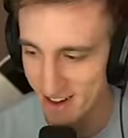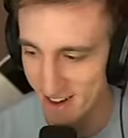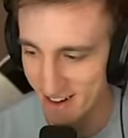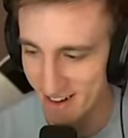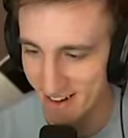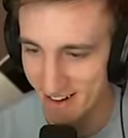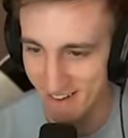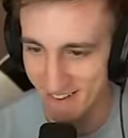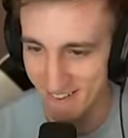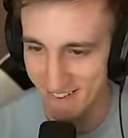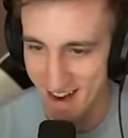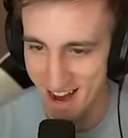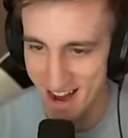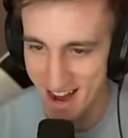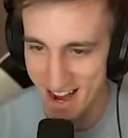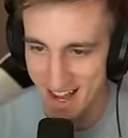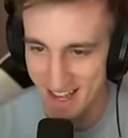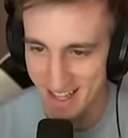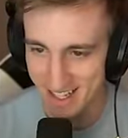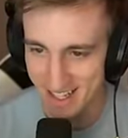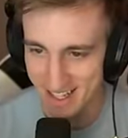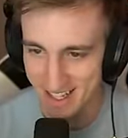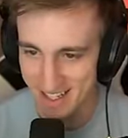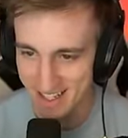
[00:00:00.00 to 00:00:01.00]
All
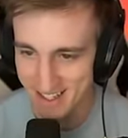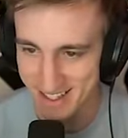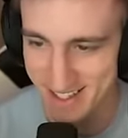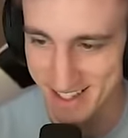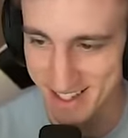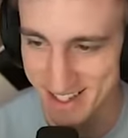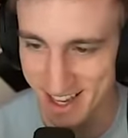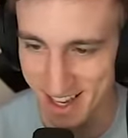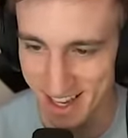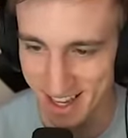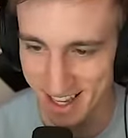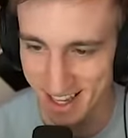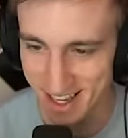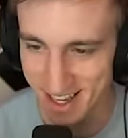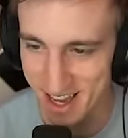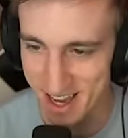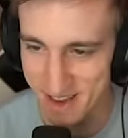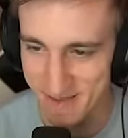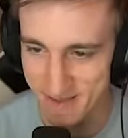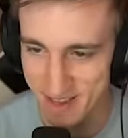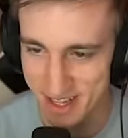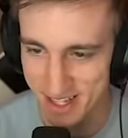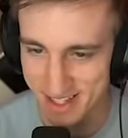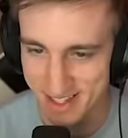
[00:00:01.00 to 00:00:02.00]
right. Second
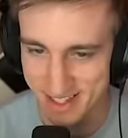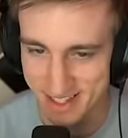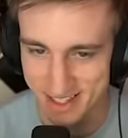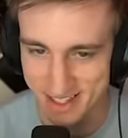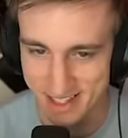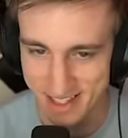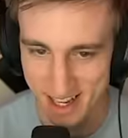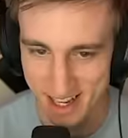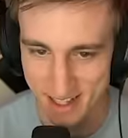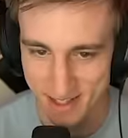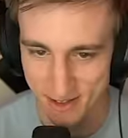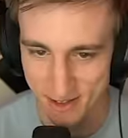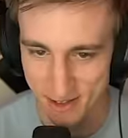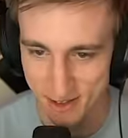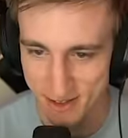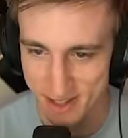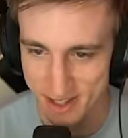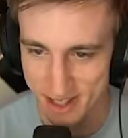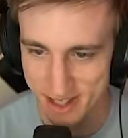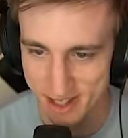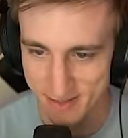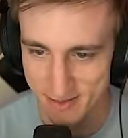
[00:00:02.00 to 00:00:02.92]
game being successful with this,